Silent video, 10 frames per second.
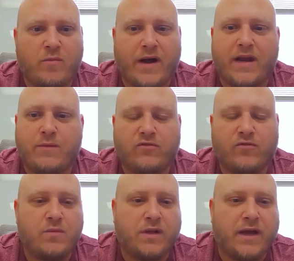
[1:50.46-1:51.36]
My name is
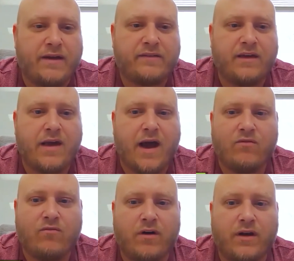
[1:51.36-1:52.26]
Ray Malaski. I
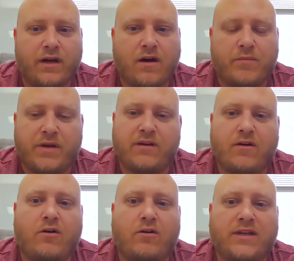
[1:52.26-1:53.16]
run a company
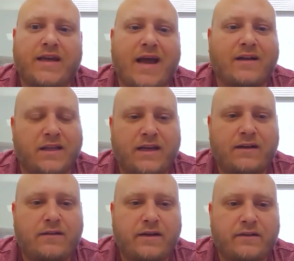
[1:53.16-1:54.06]
called Get
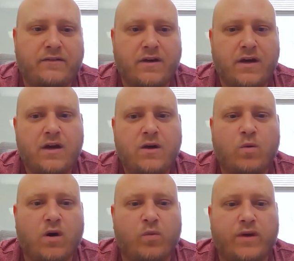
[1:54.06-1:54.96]
Cleaning Clicks,
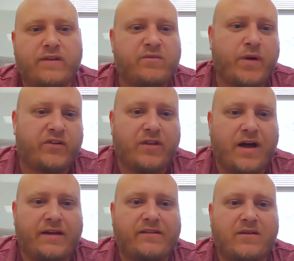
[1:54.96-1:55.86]
where we
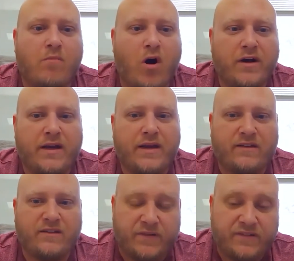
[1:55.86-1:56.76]
specialize in
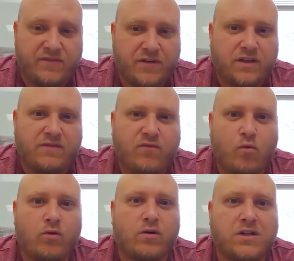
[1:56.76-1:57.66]
marketing specifically
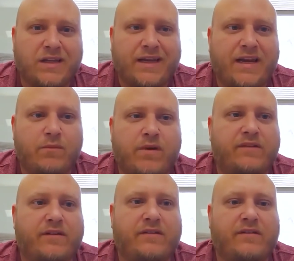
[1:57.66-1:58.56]
for cleaning
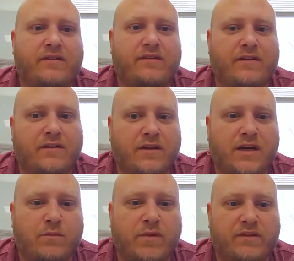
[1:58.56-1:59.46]
businesses and
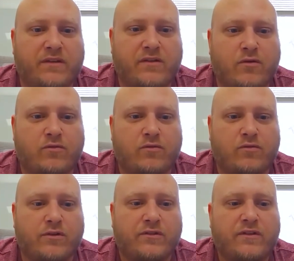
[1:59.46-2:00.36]
cleaning business
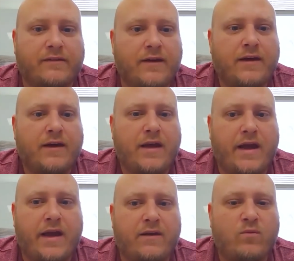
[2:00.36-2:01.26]
owners.
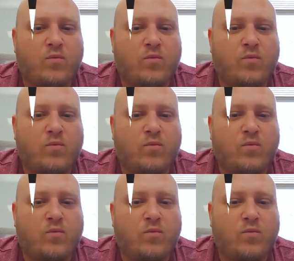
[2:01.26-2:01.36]
And